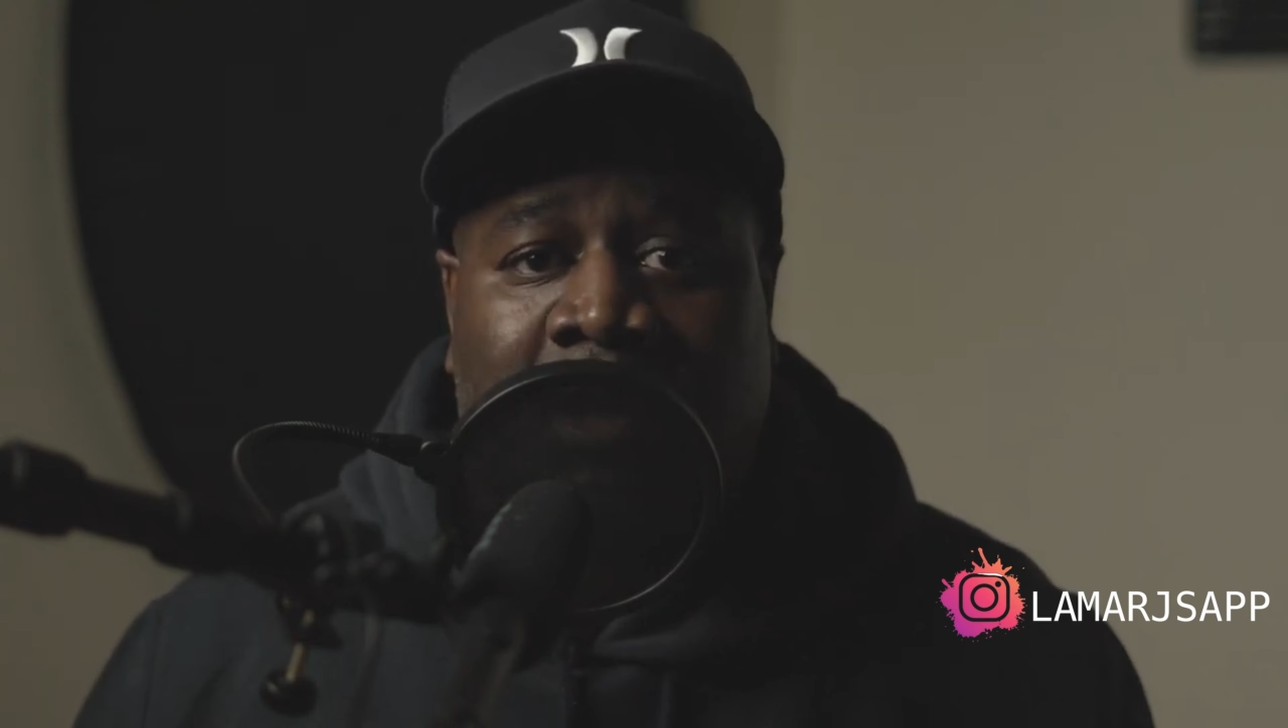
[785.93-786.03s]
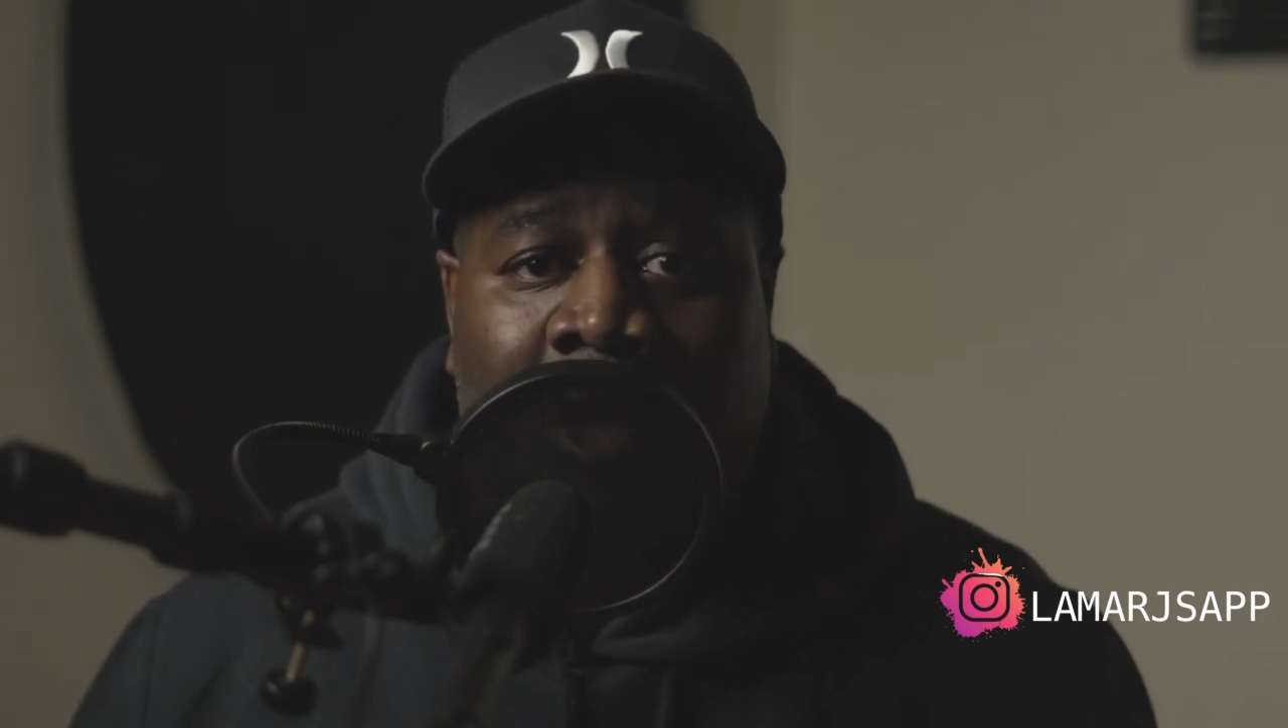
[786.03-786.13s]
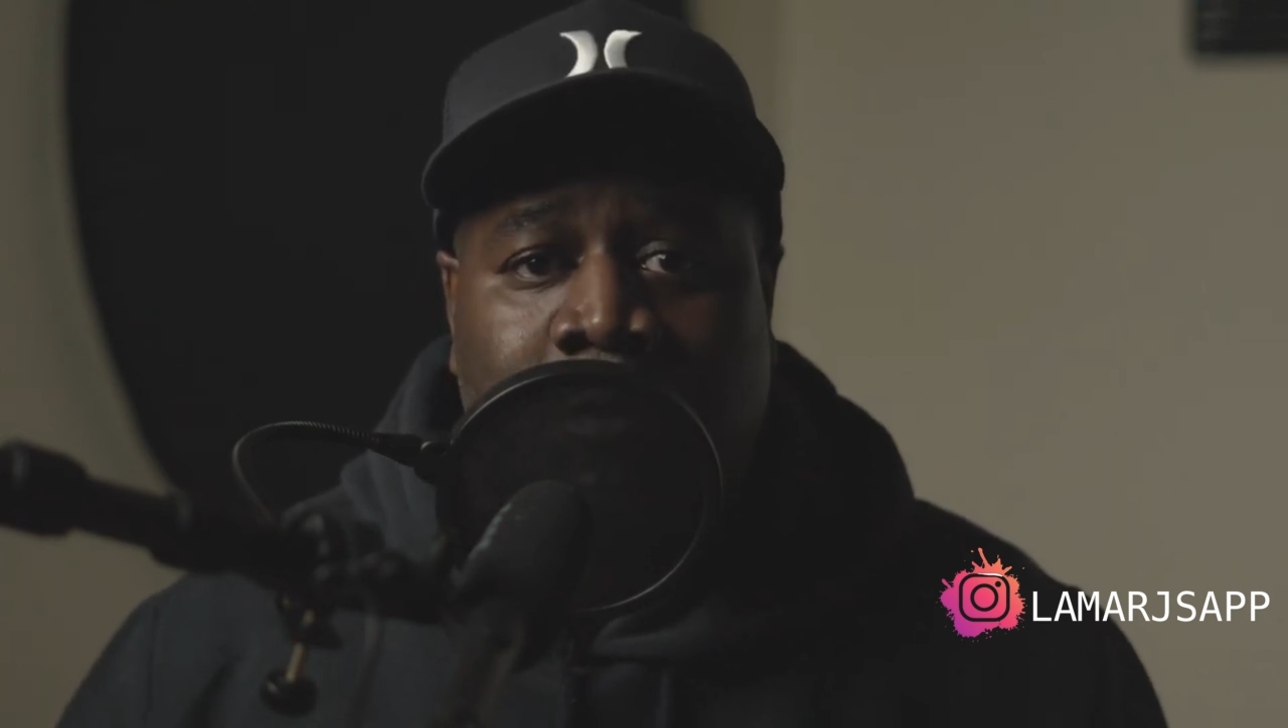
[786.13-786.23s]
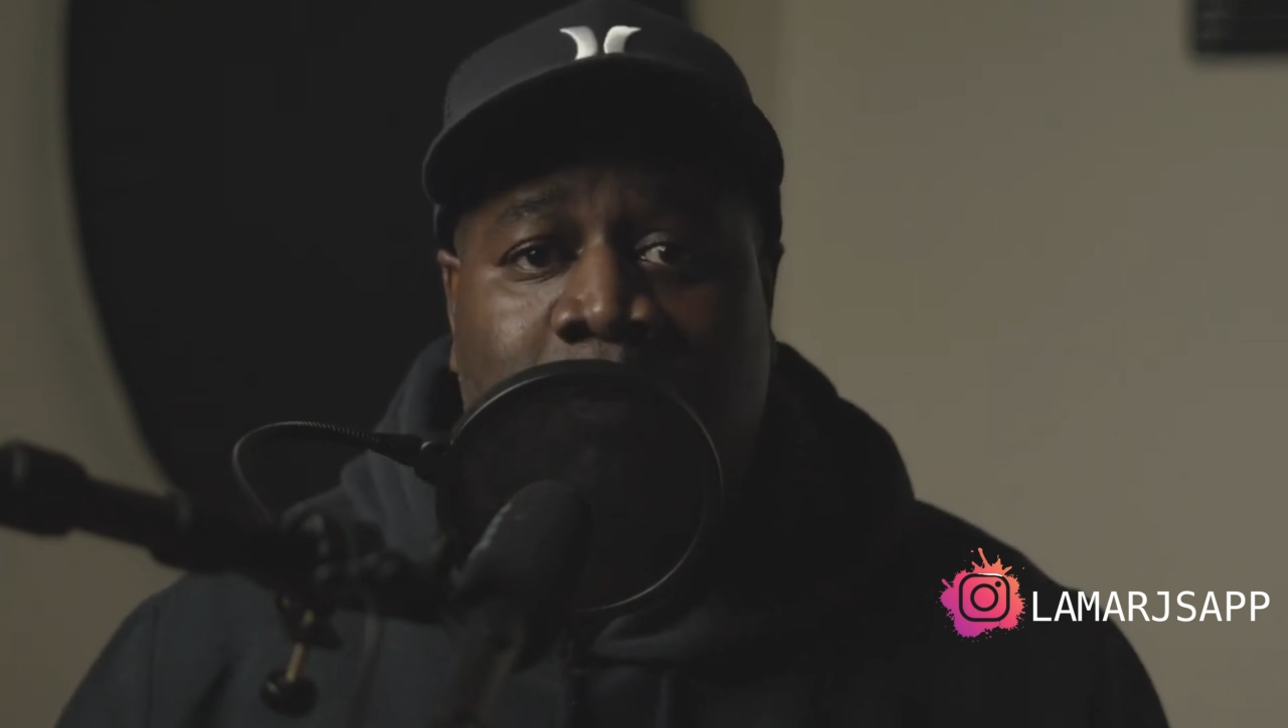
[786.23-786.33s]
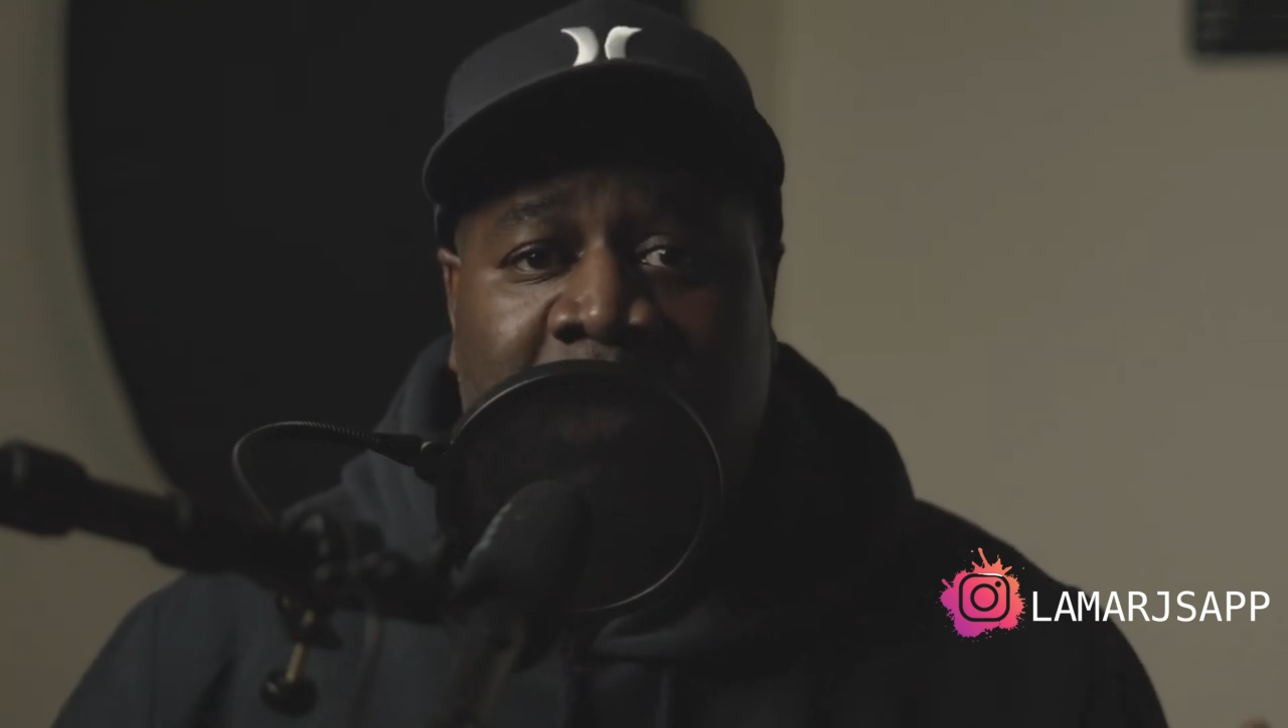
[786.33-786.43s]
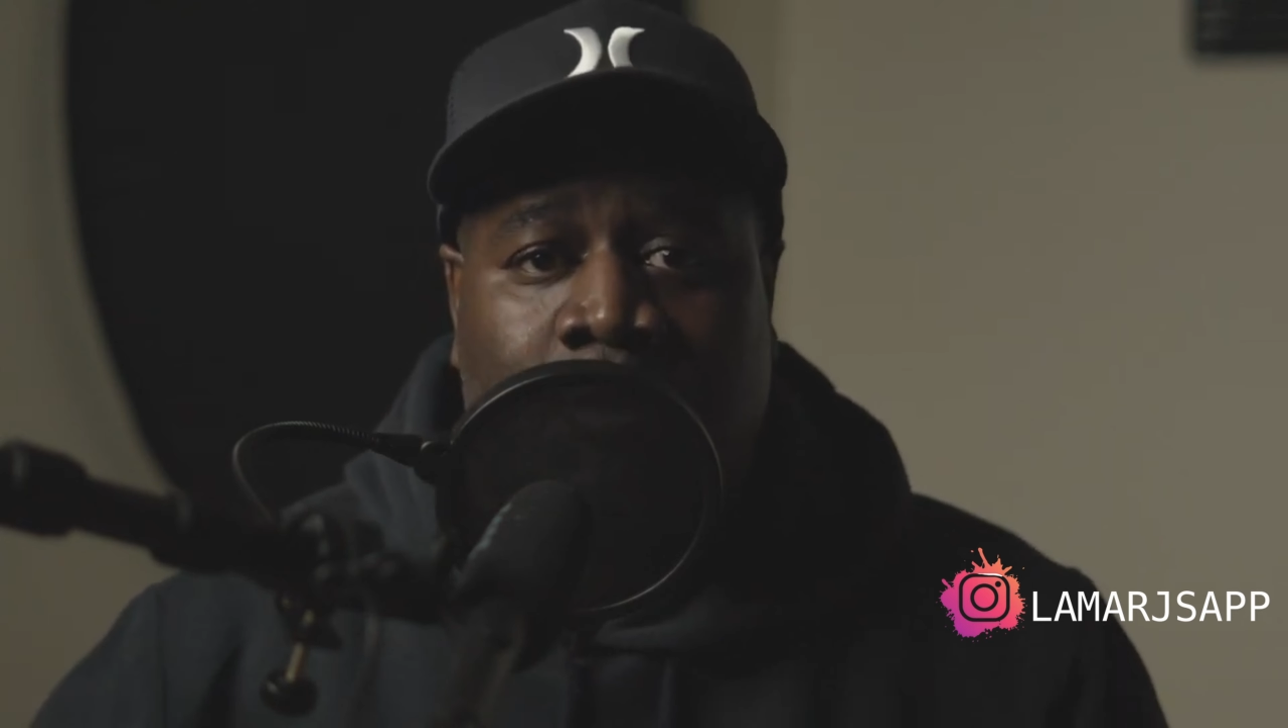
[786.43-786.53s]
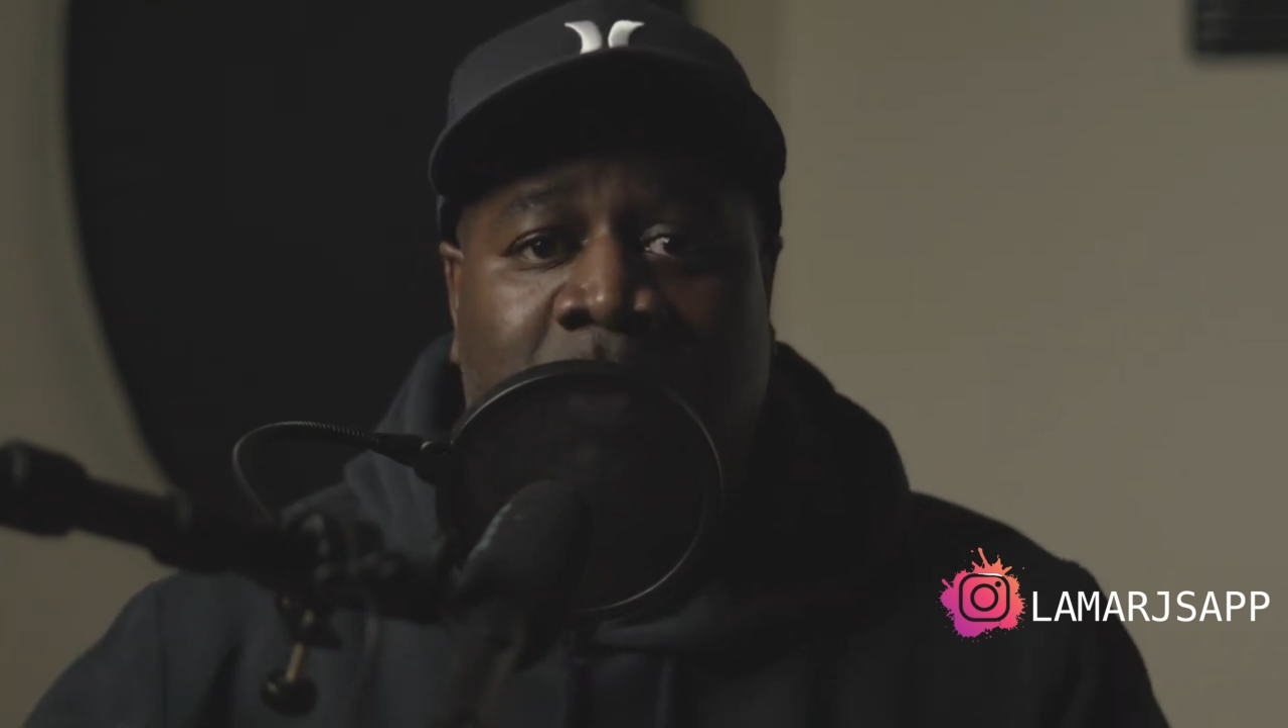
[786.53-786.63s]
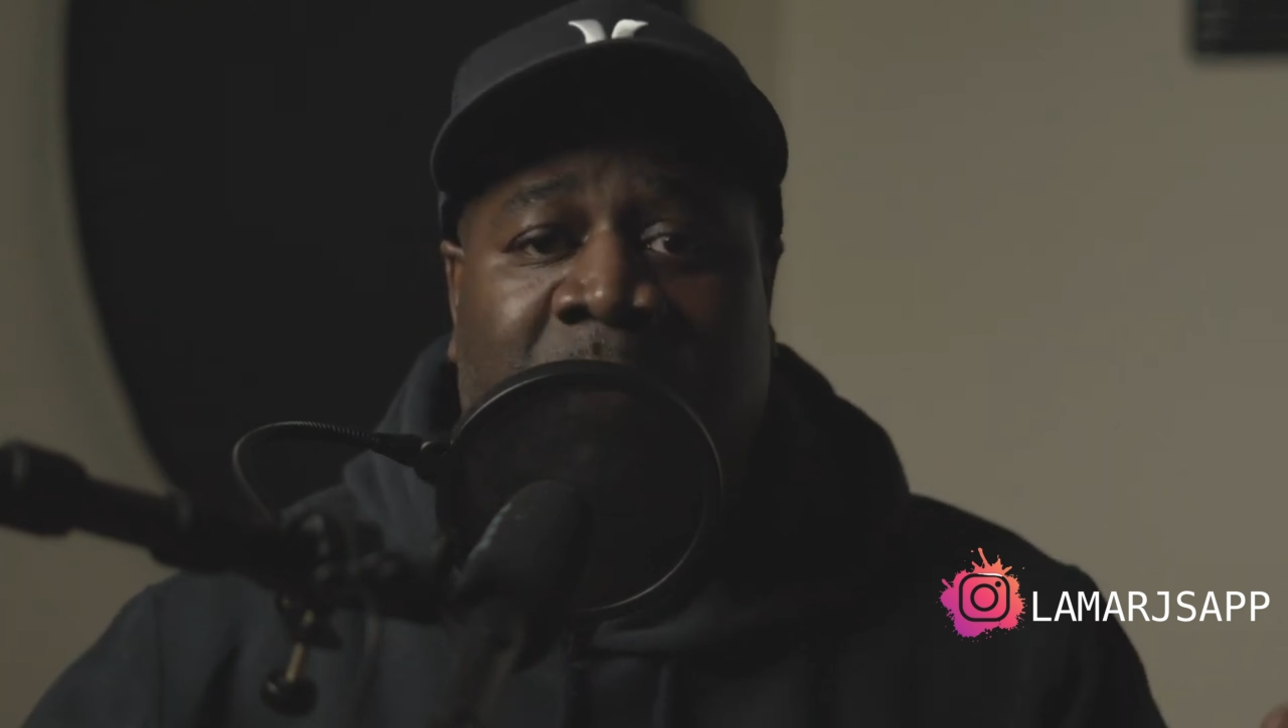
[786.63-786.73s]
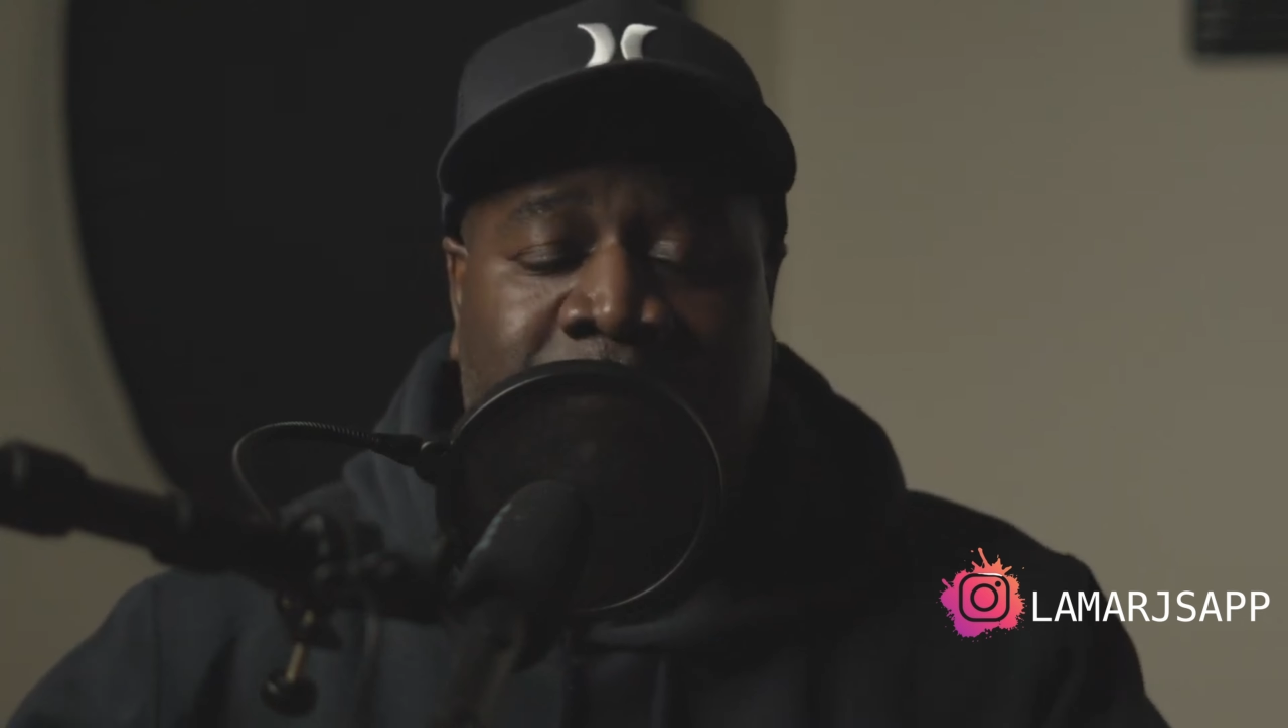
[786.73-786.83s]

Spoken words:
It helps me create